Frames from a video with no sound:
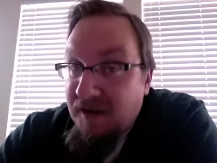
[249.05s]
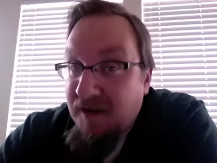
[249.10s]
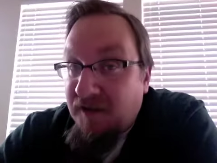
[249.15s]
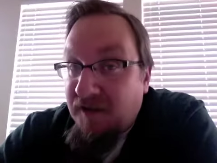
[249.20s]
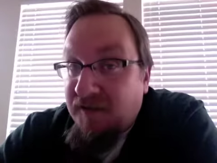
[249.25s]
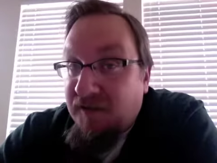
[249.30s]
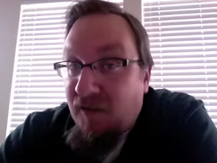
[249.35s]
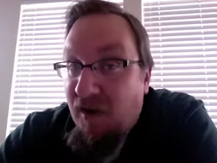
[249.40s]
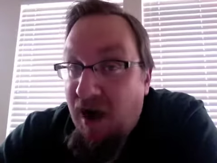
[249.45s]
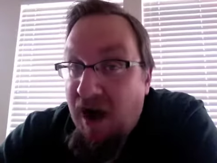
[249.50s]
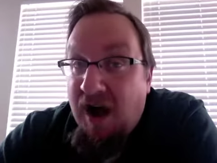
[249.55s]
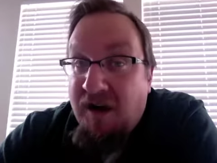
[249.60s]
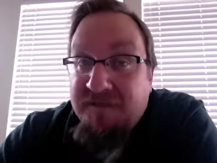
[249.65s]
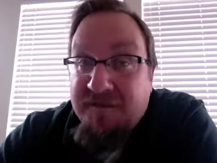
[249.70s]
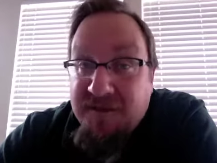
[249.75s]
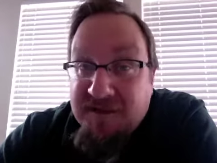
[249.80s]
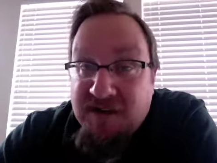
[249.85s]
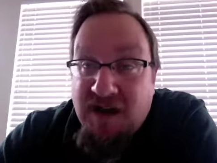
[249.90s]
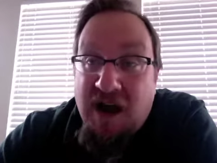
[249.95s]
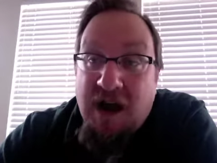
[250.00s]
and so
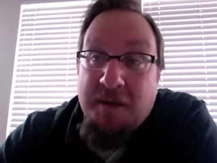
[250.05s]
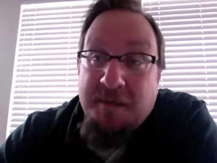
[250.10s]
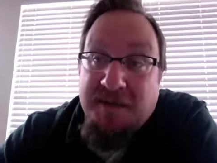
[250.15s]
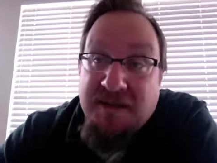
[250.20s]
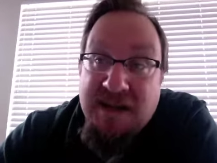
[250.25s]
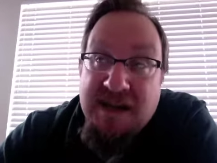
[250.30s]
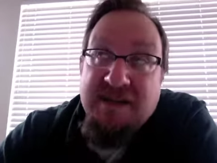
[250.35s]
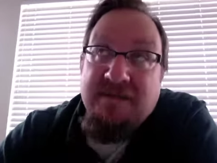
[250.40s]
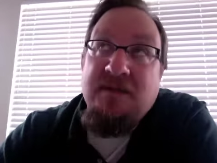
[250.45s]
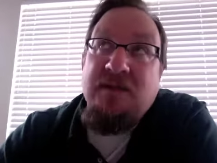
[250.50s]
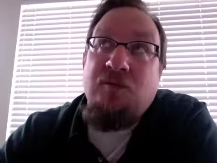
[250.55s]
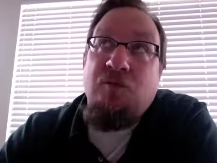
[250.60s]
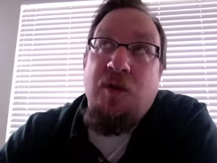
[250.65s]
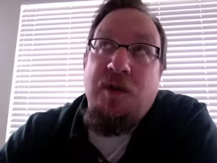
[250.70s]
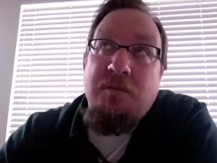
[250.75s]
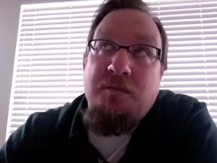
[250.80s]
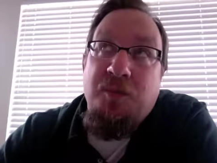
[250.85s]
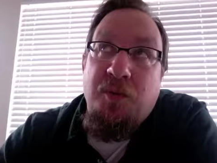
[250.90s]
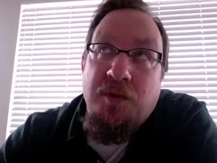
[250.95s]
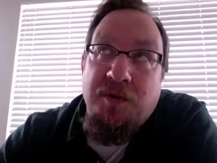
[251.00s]
oftentimes, even
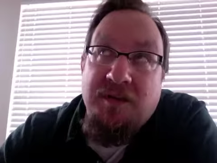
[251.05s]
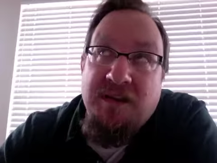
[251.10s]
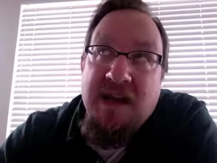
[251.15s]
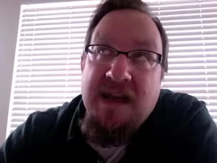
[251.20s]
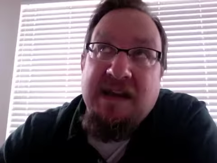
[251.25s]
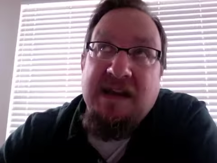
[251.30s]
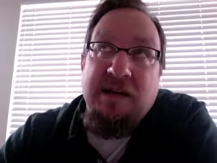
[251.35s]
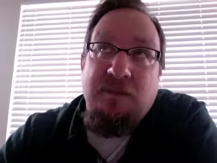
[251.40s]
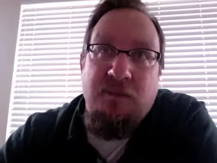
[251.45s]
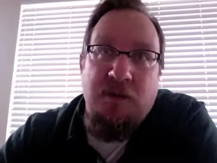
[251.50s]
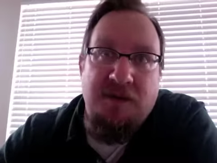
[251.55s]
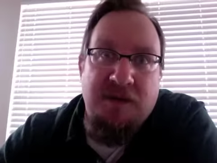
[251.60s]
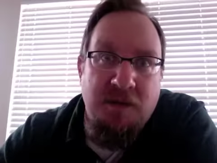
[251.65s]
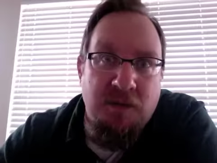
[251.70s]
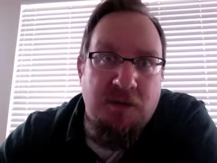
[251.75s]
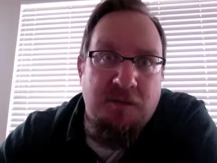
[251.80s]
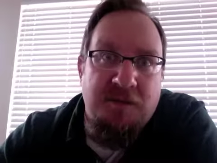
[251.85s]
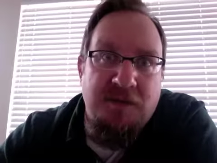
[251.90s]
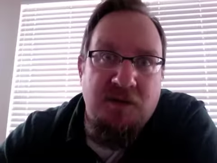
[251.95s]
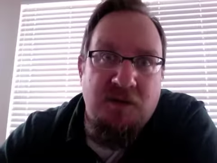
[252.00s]
when presented with
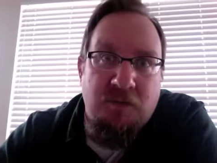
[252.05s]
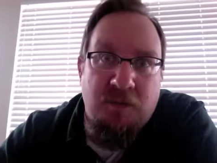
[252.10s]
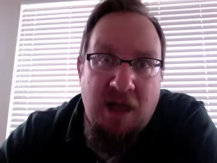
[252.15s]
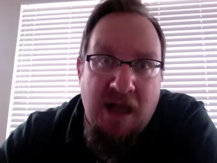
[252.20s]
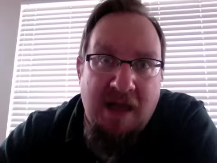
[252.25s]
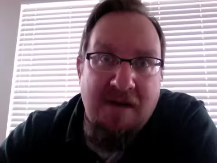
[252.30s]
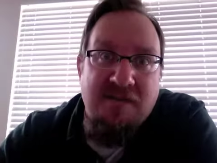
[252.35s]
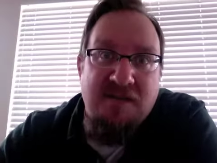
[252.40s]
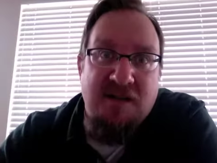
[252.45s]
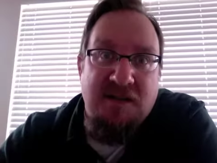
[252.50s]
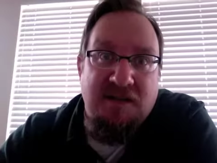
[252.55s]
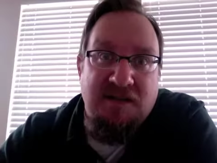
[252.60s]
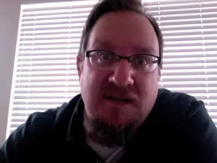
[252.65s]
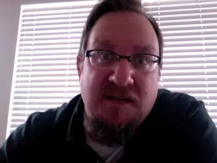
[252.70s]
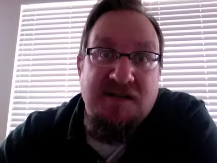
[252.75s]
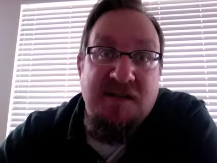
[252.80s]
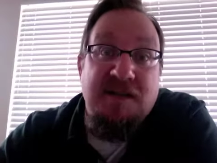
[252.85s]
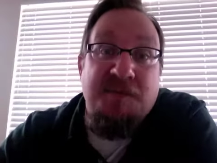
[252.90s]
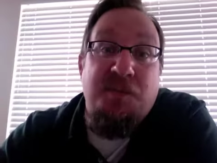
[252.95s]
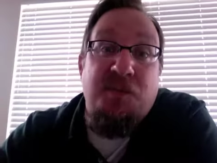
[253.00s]
irrefutable evidence
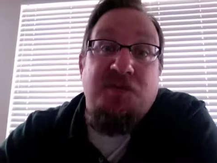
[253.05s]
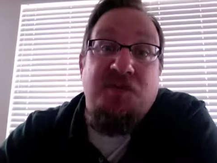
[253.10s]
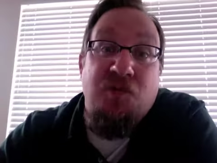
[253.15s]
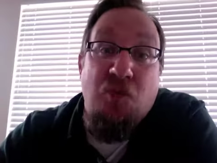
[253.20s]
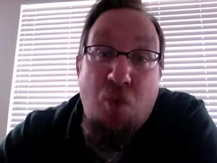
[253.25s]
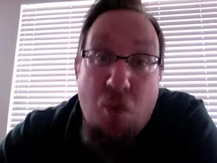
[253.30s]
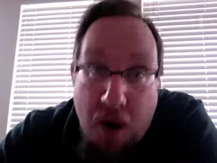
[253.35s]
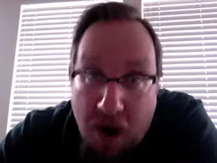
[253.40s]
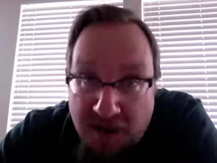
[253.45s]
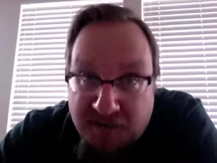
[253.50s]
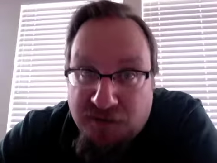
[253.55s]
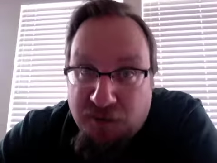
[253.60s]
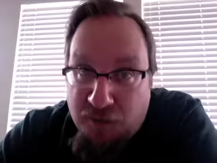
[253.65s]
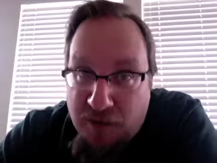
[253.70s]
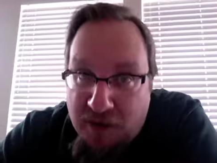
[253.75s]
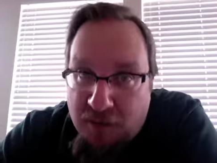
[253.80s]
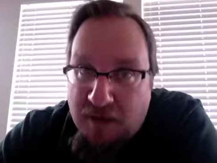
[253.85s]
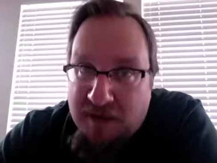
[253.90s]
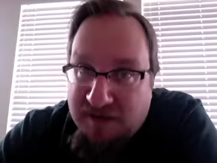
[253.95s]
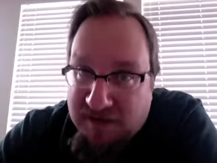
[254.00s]
that this person was a
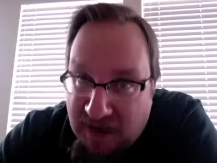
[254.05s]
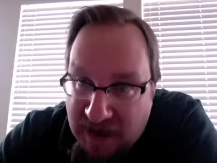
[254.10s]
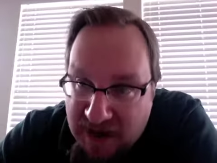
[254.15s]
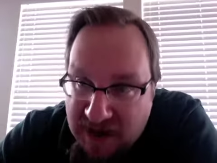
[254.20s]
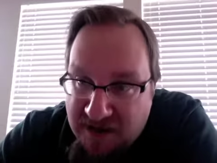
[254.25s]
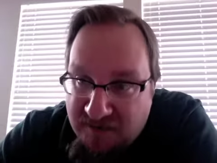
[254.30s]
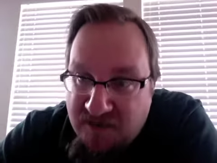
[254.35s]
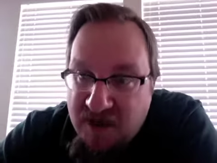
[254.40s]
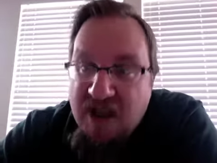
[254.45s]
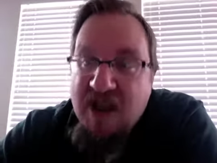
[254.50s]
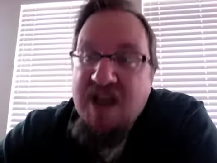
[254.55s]
runaway slave,